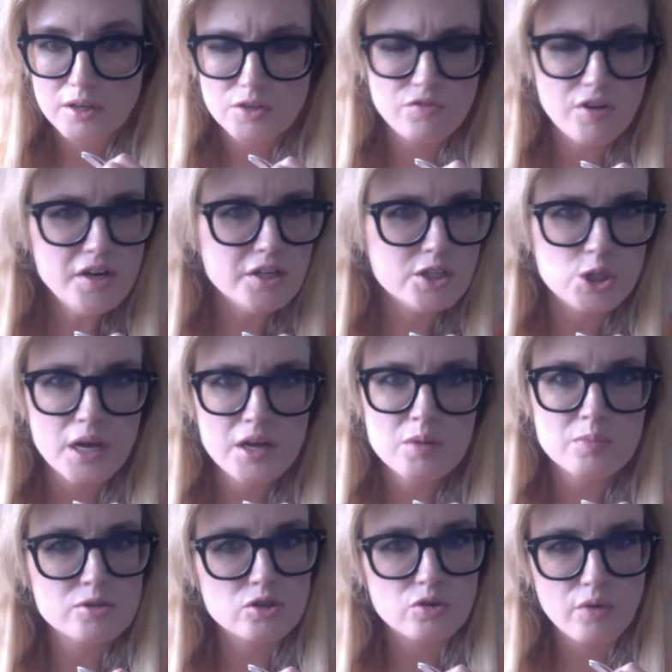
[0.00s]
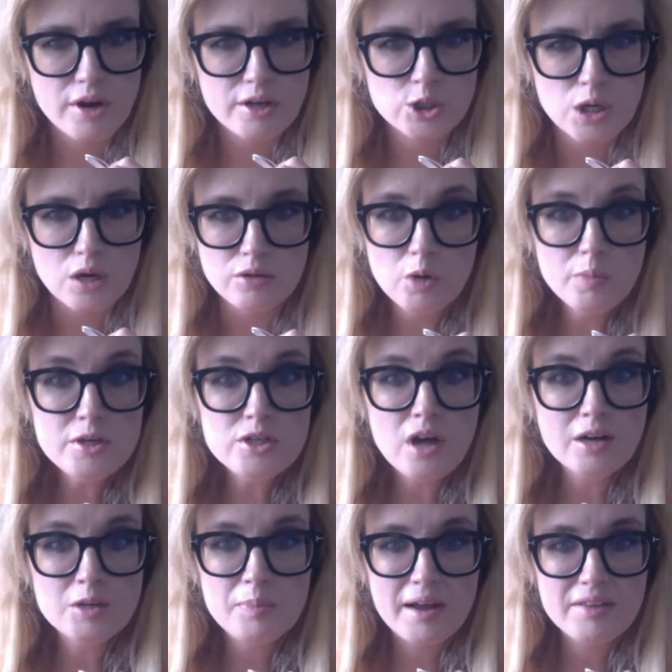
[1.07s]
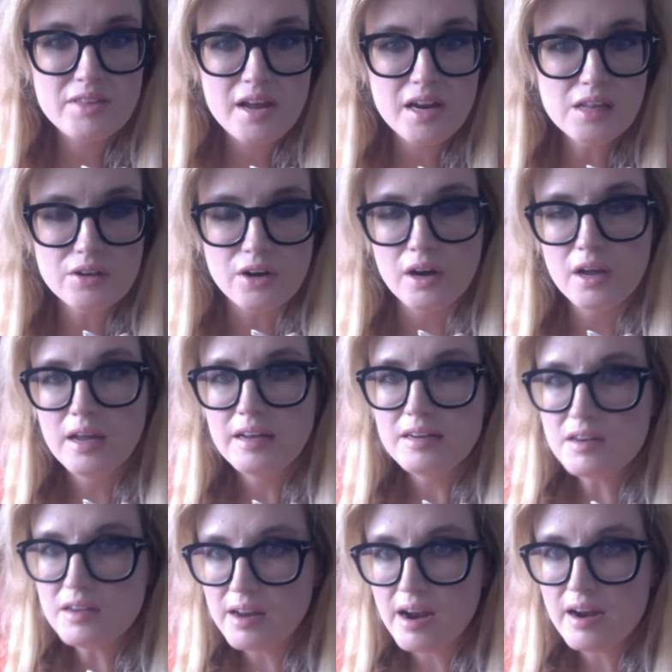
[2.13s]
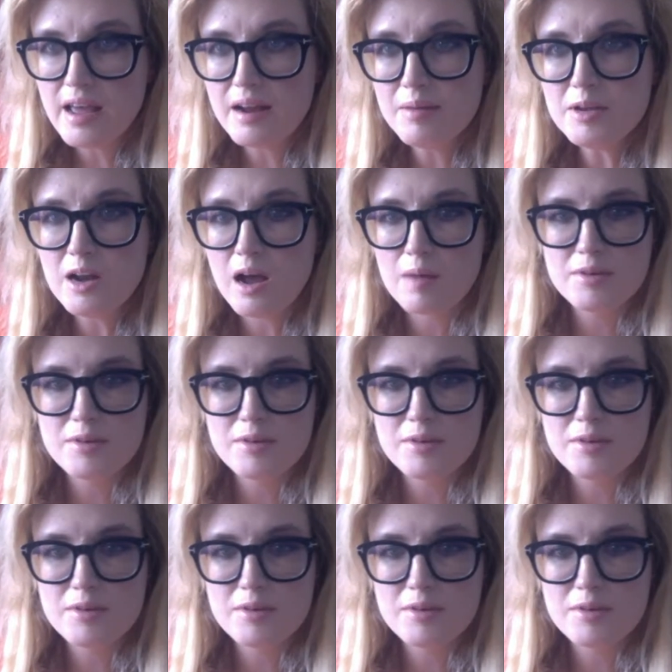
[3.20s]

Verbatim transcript: Defending Jacob is a great show. Nobody talked about that either. Didn't get any Emmy